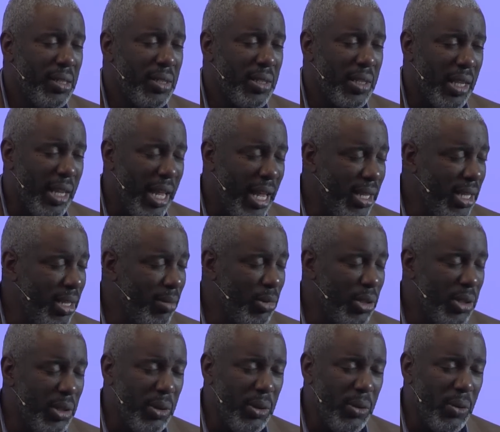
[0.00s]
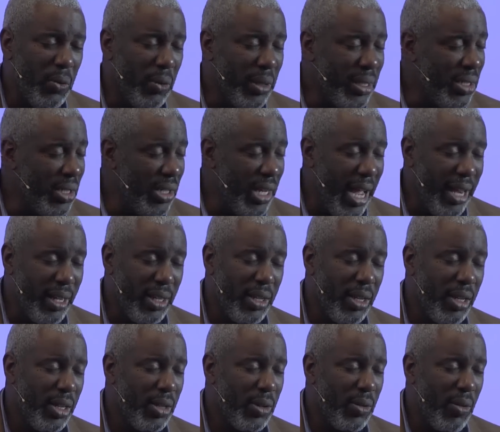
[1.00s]
it's led them to reject
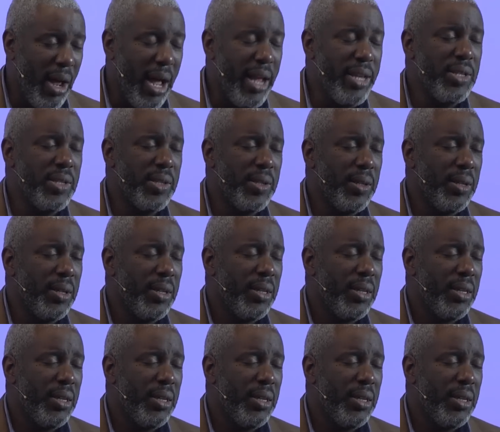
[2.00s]
Christ.